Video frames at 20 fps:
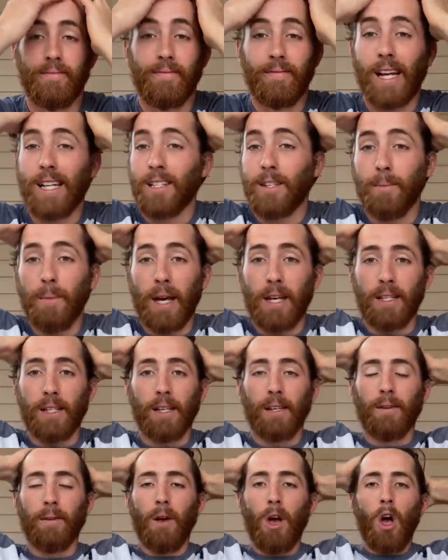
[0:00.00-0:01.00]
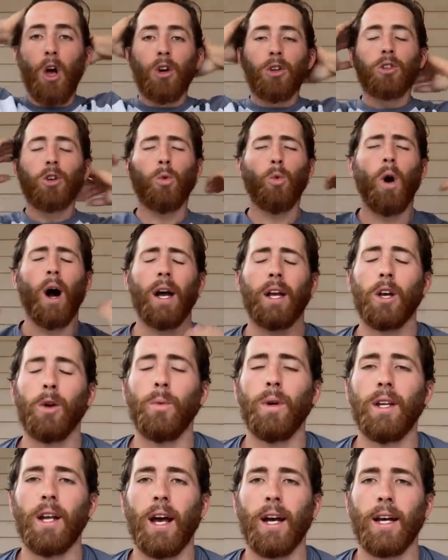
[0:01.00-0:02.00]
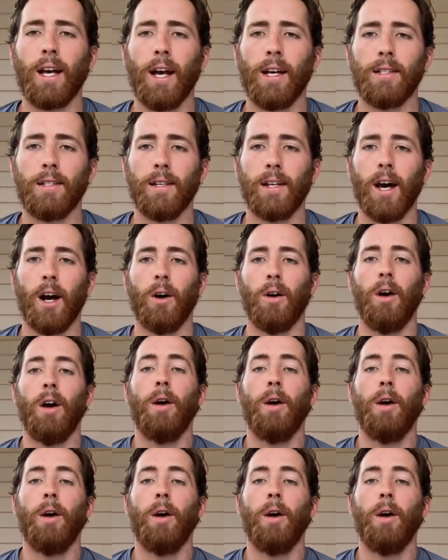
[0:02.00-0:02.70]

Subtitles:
That's amazing. So why could we not cast it out?